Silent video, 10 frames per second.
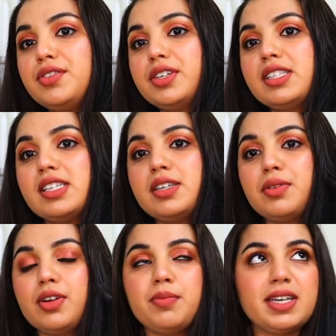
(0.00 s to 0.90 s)
you can see
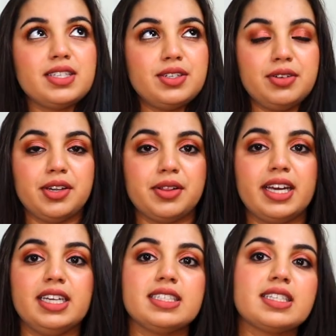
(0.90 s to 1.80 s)
with all my studio
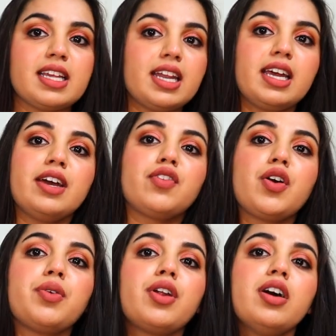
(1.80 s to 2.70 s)
lightings that I have
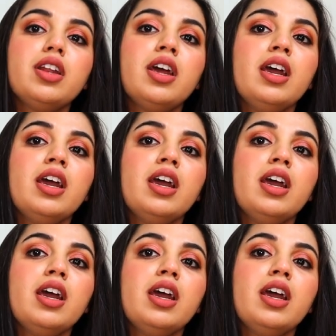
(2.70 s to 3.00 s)
going on.